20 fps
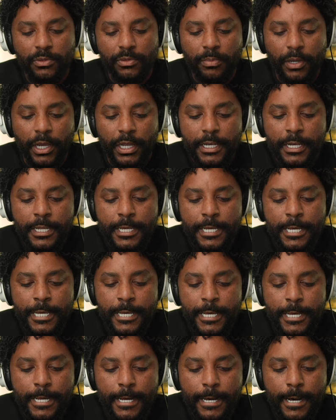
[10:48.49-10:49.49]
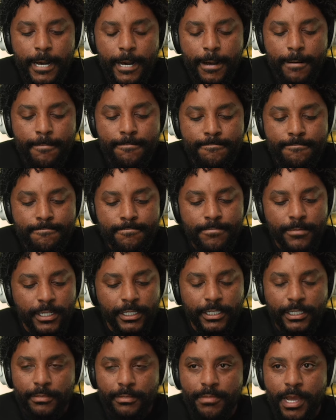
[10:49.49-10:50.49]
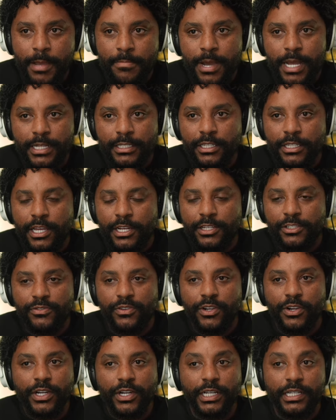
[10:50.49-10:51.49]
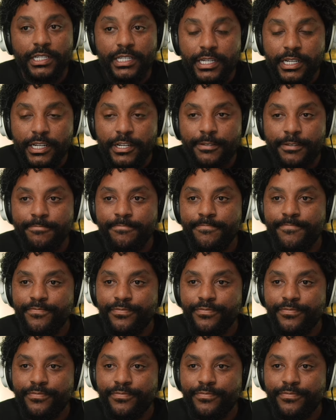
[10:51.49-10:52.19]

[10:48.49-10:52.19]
But um, listen, my mindset is very clear.